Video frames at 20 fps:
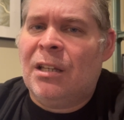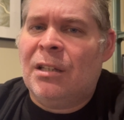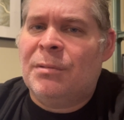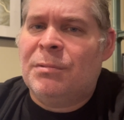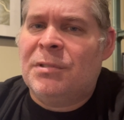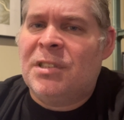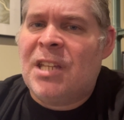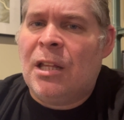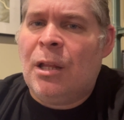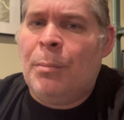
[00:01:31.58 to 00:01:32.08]

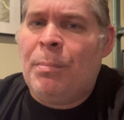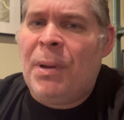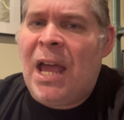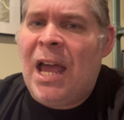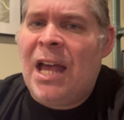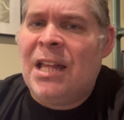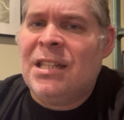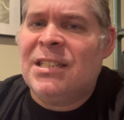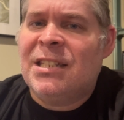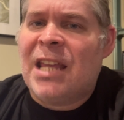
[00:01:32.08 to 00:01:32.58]

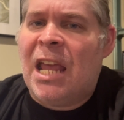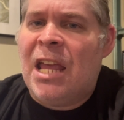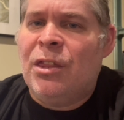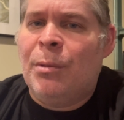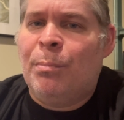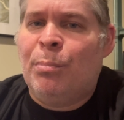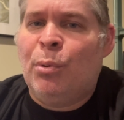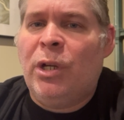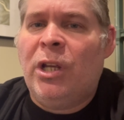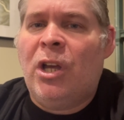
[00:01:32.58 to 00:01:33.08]
telepaths and
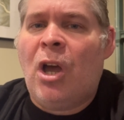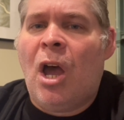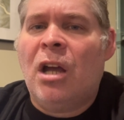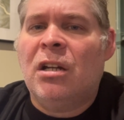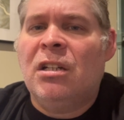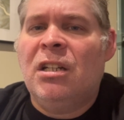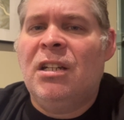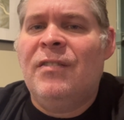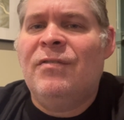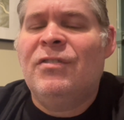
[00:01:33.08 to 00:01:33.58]
the
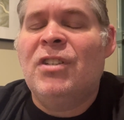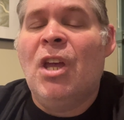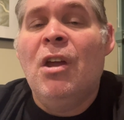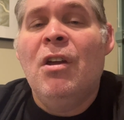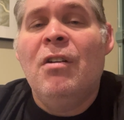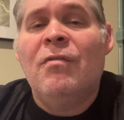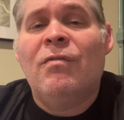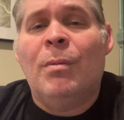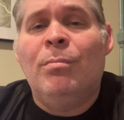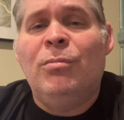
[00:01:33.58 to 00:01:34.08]
precognitives
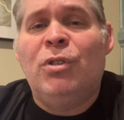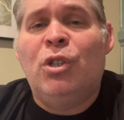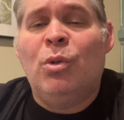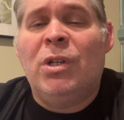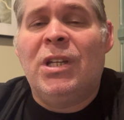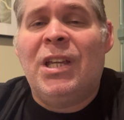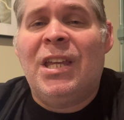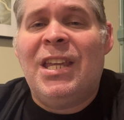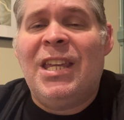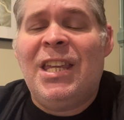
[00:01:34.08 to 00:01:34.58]
from
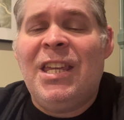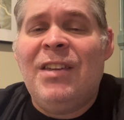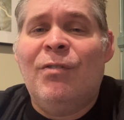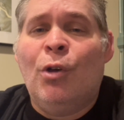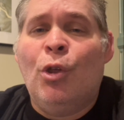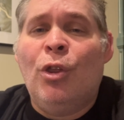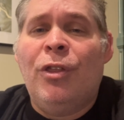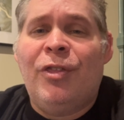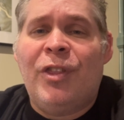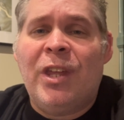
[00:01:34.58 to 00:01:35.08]
doing
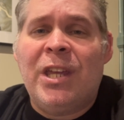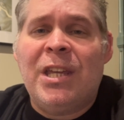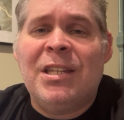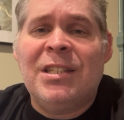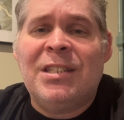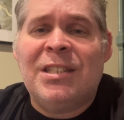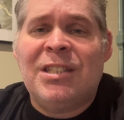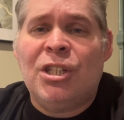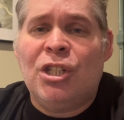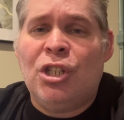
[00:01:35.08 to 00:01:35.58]
evil
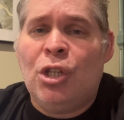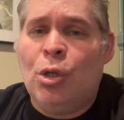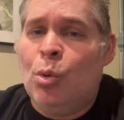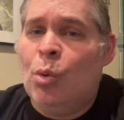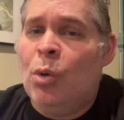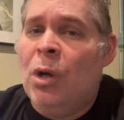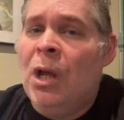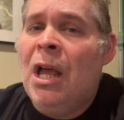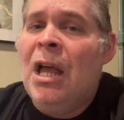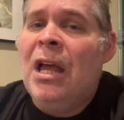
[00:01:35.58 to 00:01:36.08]
things to you.